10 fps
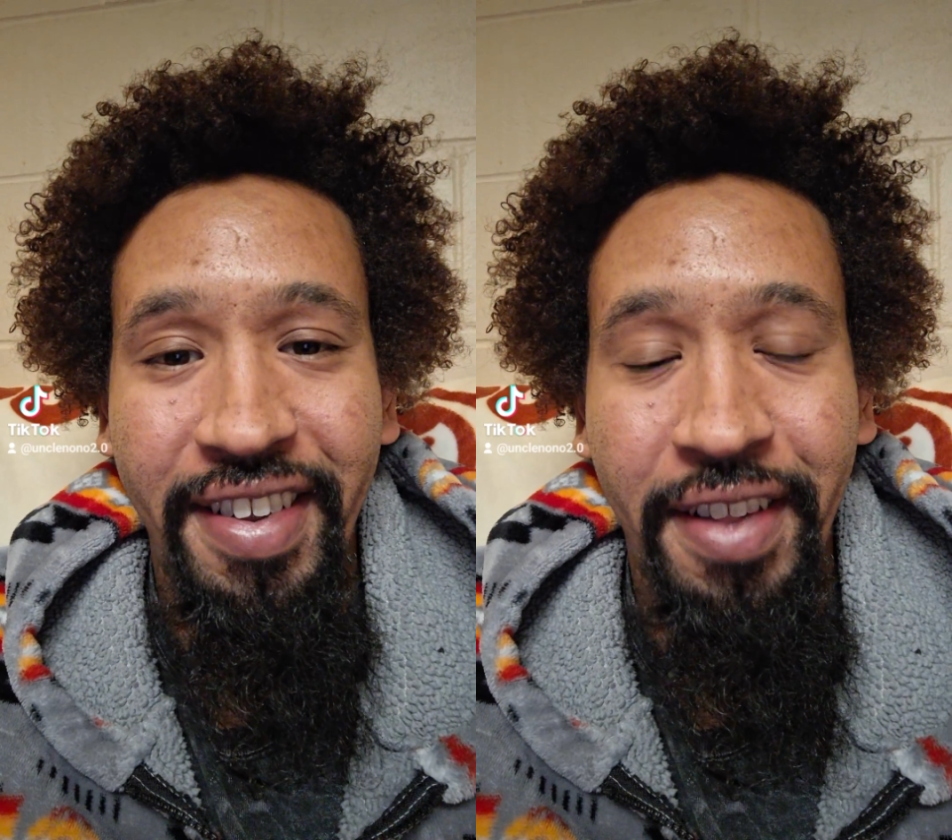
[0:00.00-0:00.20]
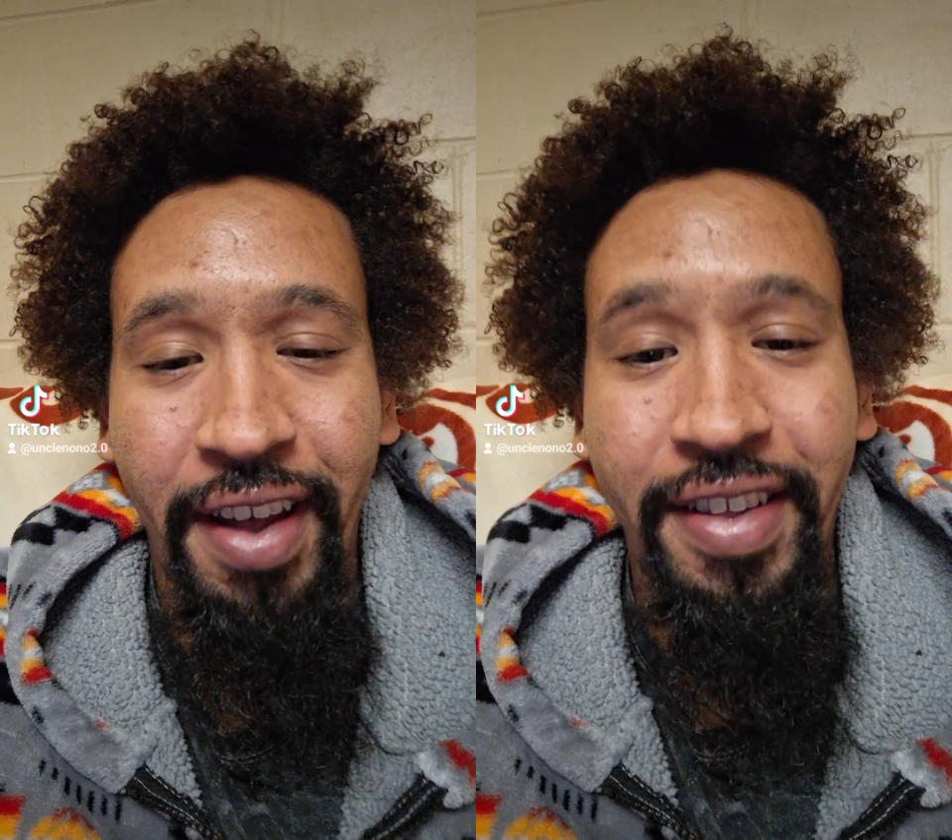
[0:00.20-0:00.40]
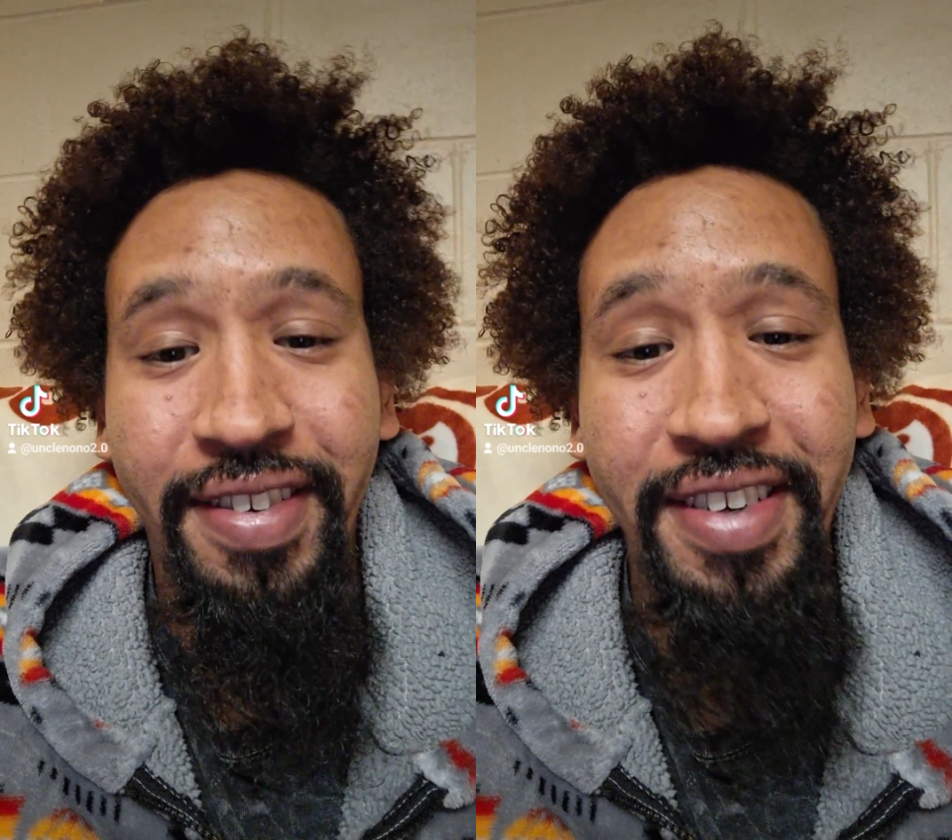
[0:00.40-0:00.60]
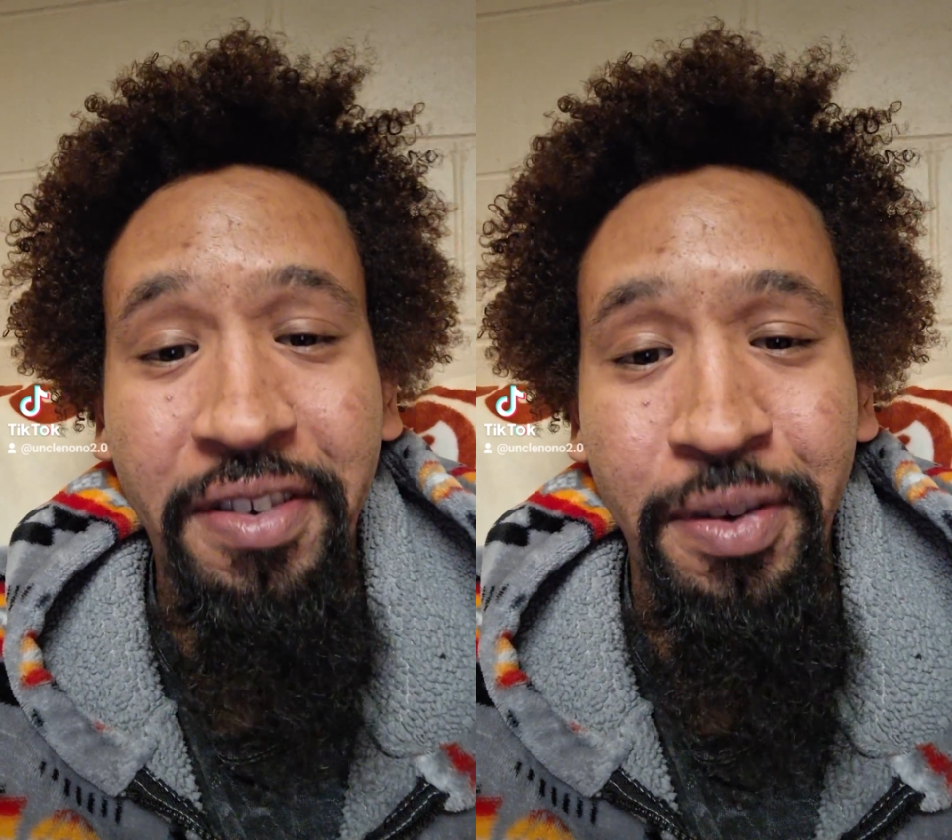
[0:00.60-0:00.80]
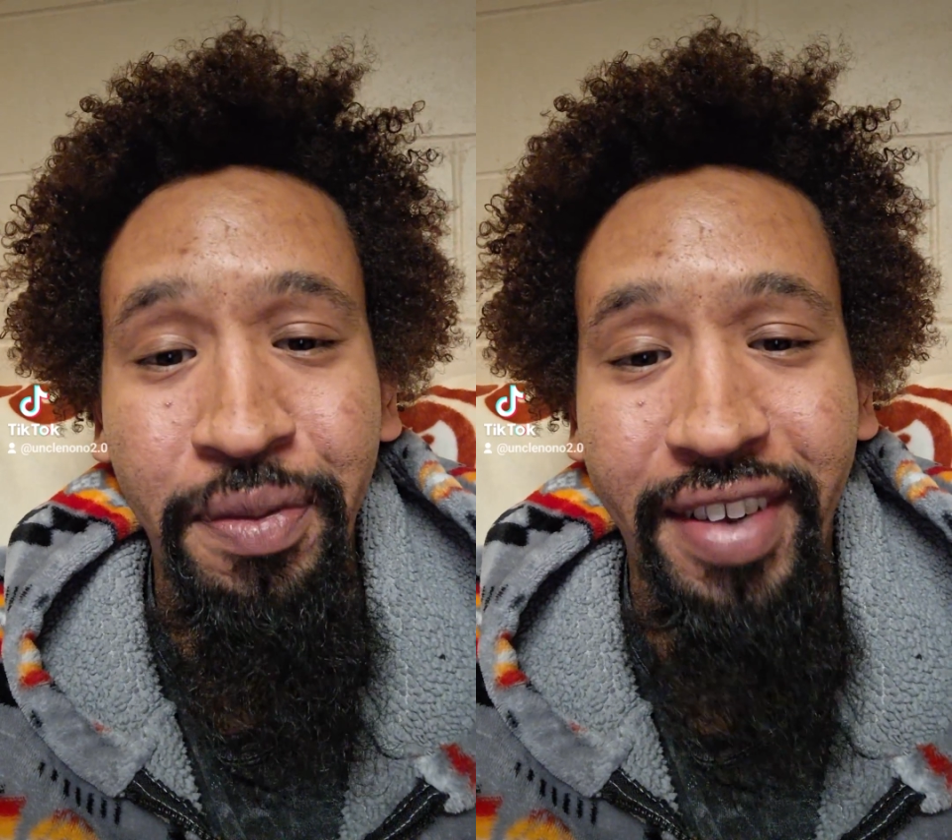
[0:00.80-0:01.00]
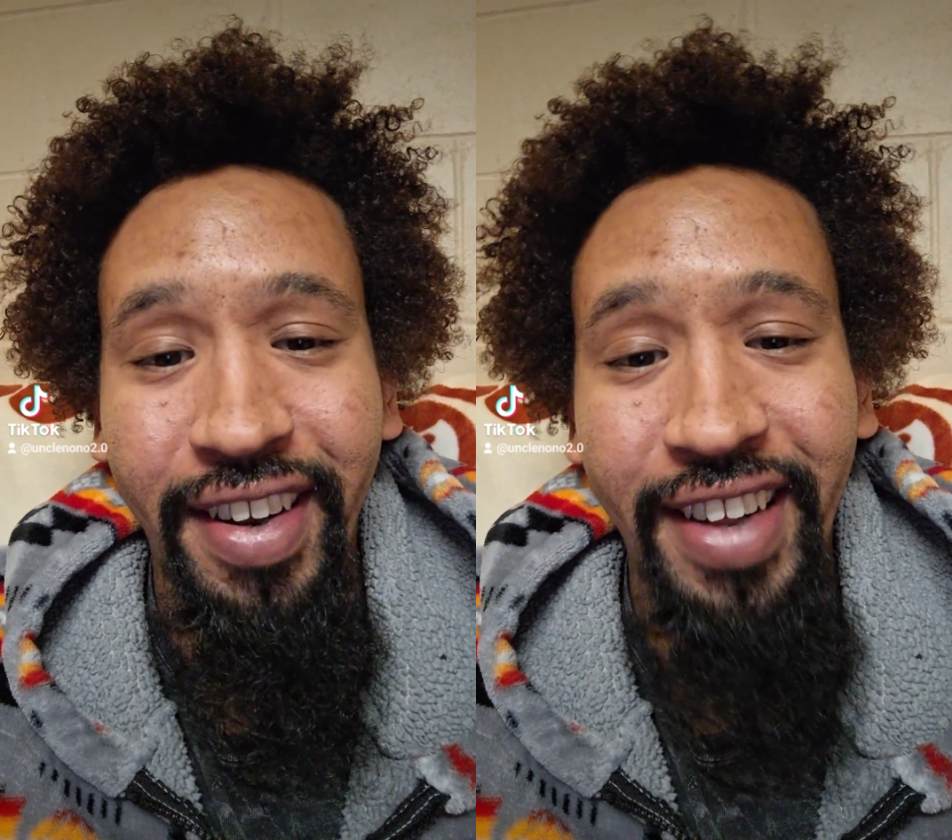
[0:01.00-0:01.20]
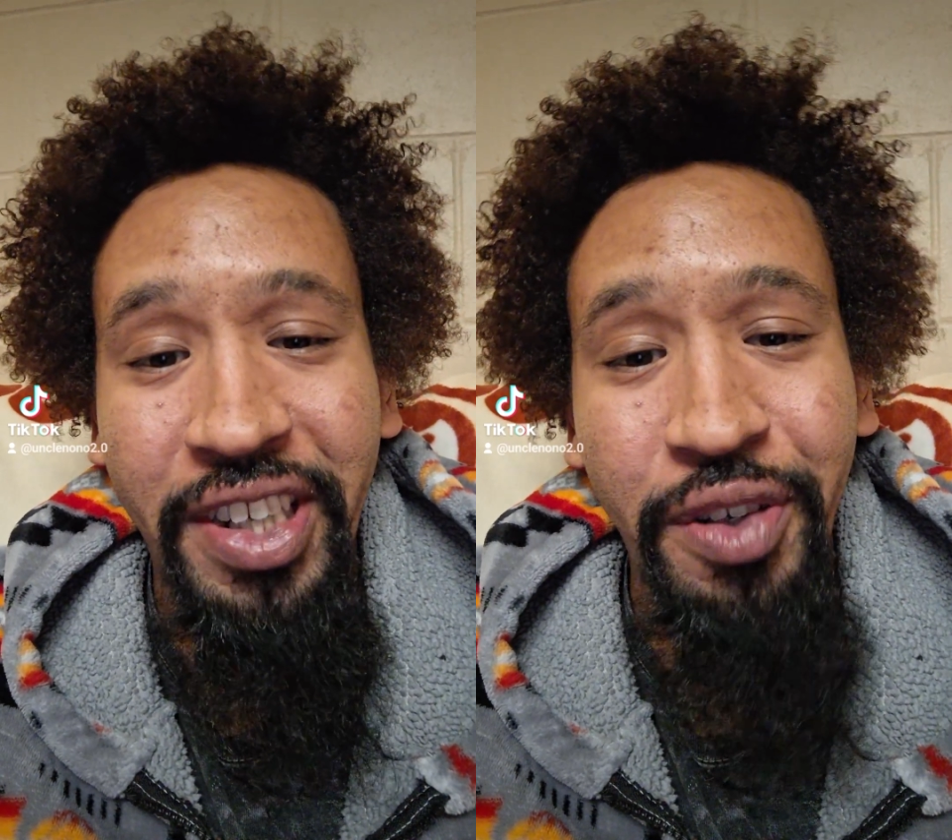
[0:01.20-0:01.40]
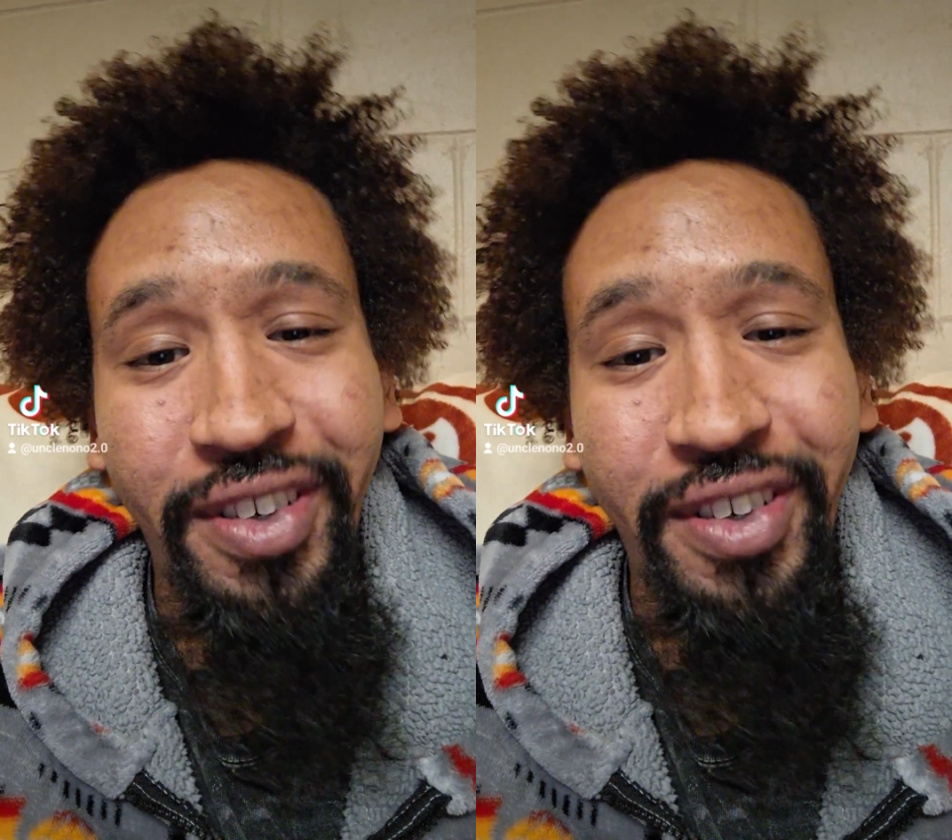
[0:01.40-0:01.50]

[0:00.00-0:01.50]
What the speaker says: Like the system's gonna let you